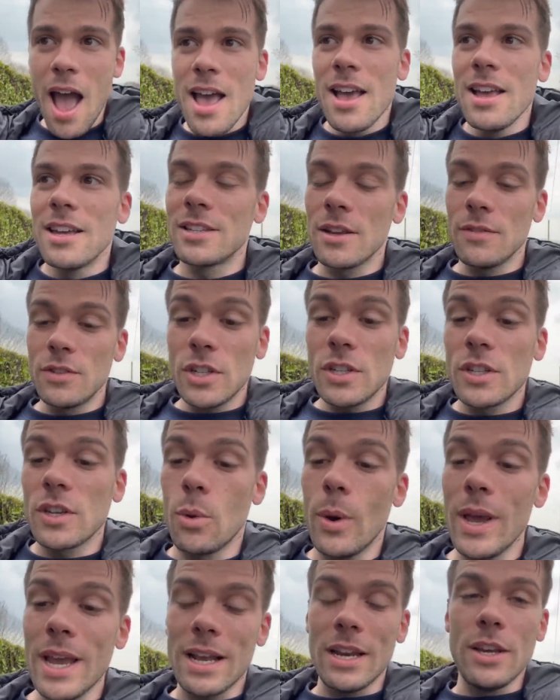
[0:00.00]
So I've just
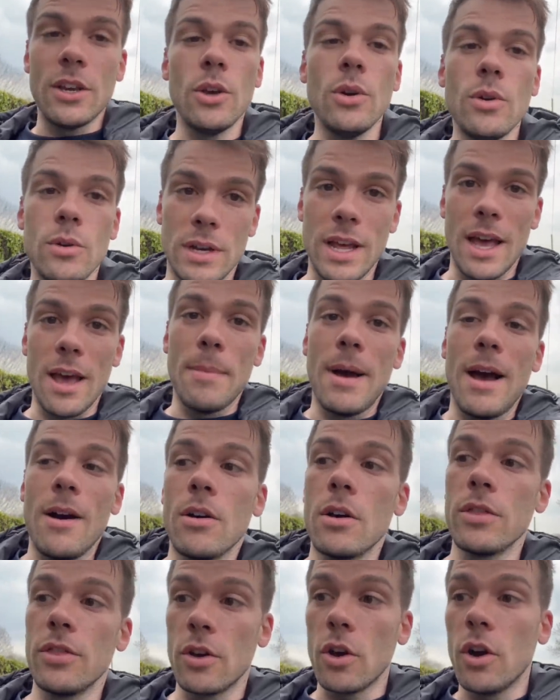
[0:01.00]
quickly Googled it
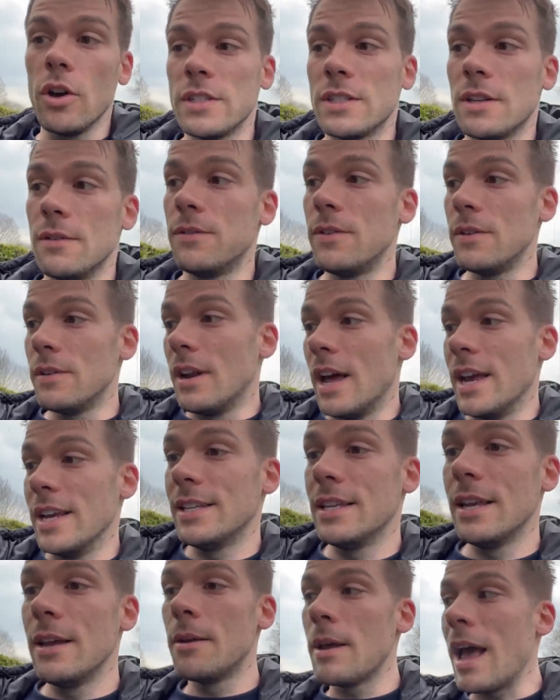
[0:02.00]
about the cost of like
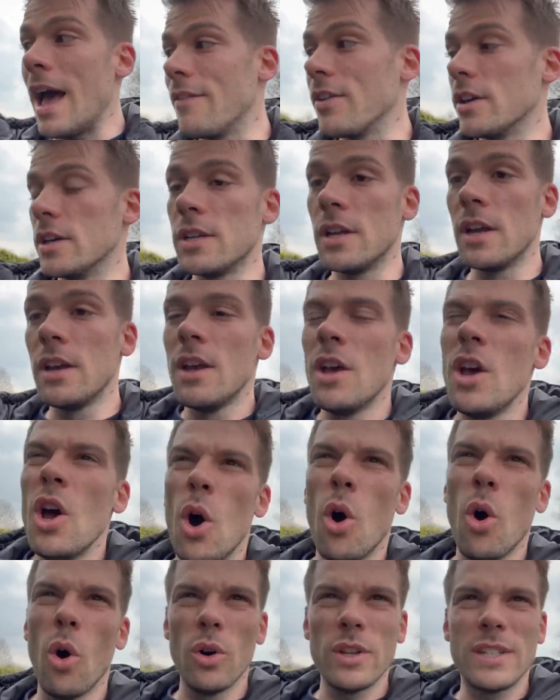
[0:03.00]
having a
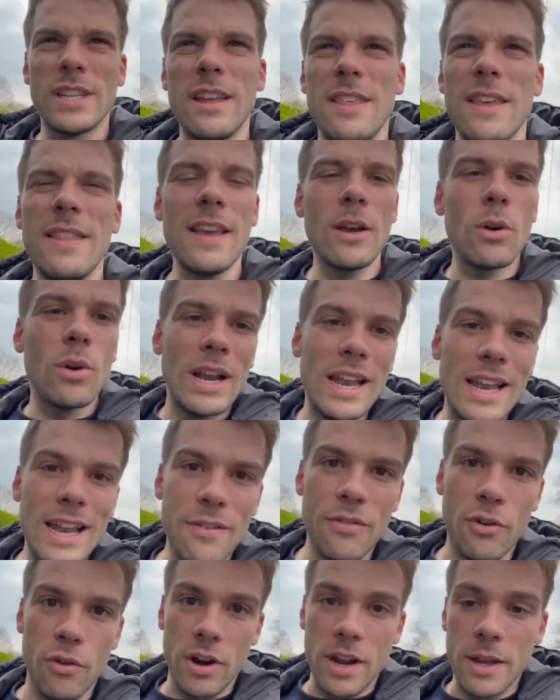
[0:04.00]
horse. I think they call it
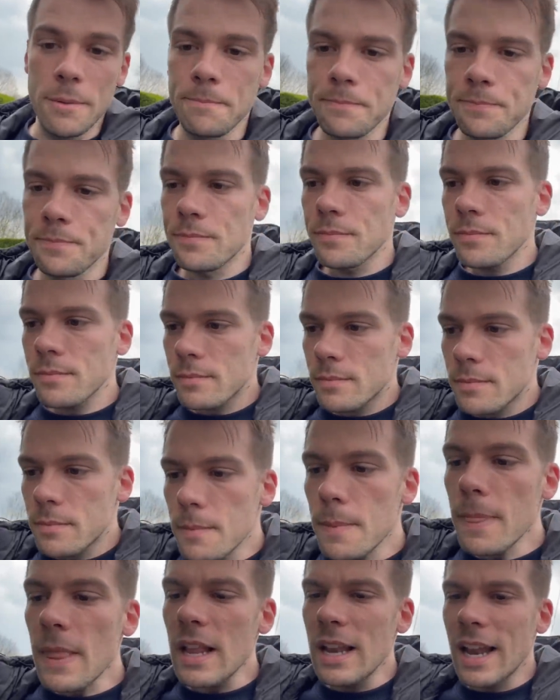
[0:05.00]
livery,
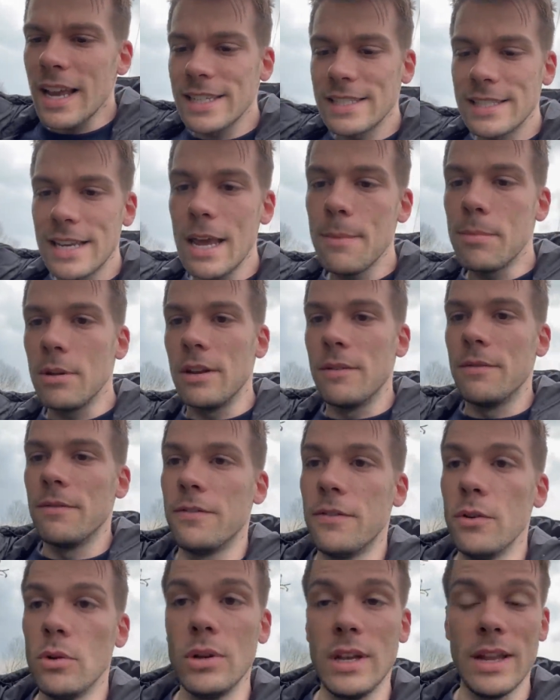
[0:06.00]
like a stable and
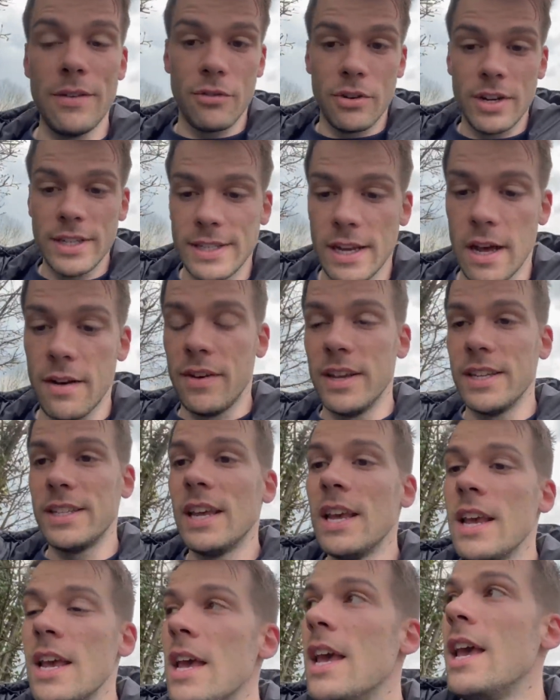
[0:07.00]
full livery service.
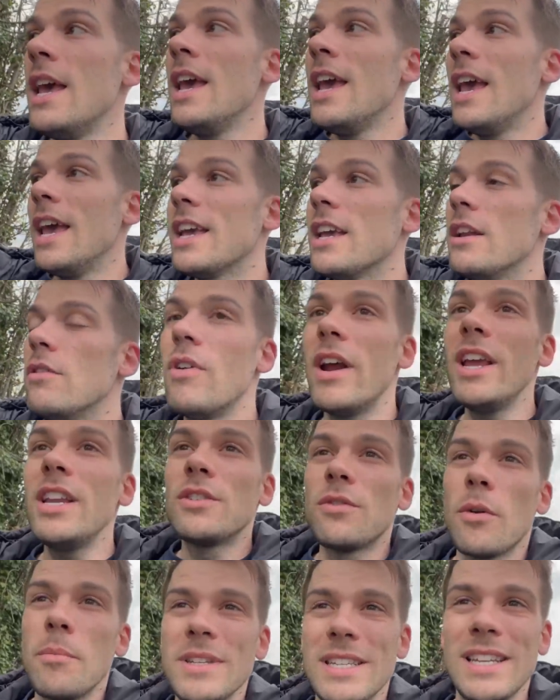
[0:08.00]
It can range
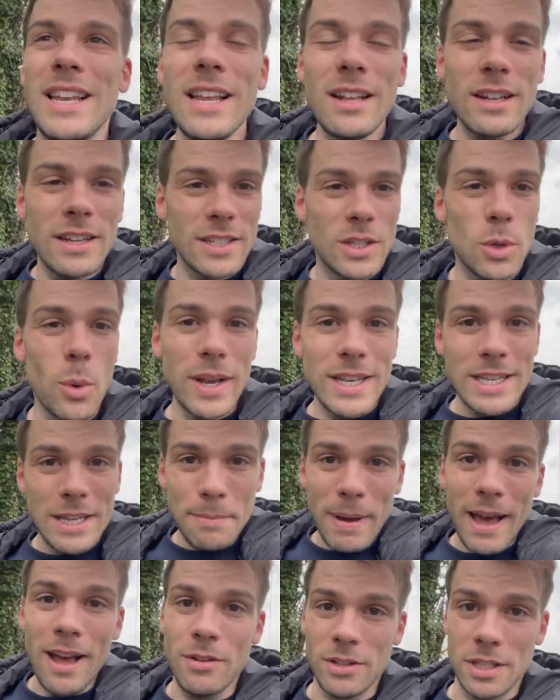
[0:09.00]
from as little as twenty
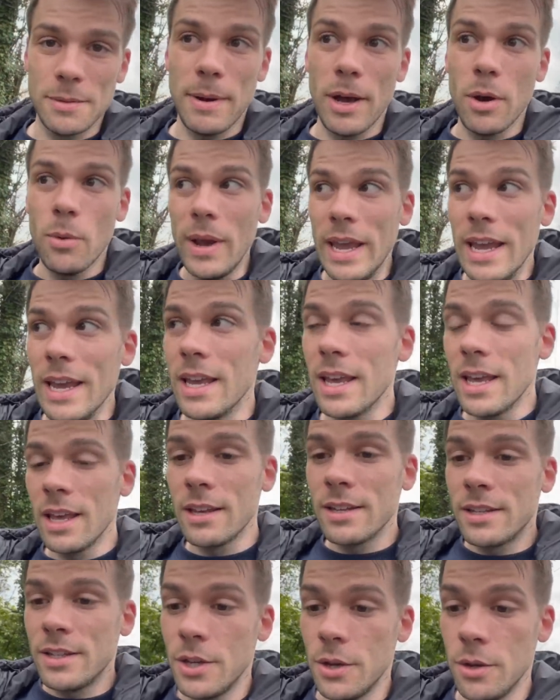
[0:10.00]
pounds per week
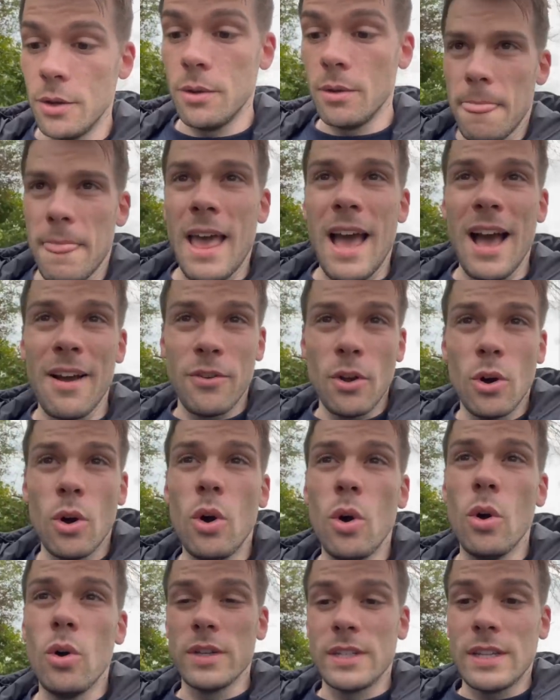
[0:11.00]
to have your
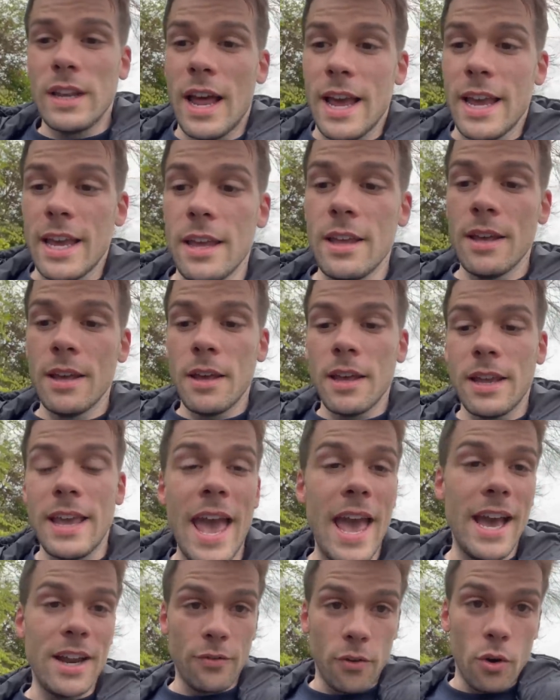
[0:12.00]
horse like
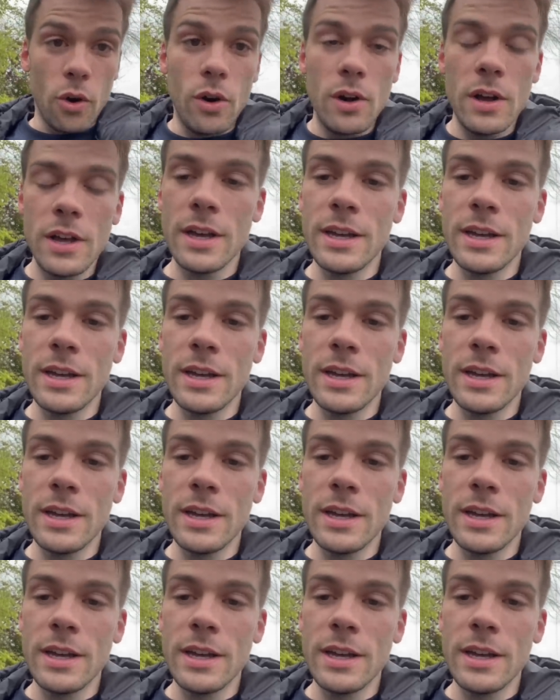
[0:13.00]
cared for.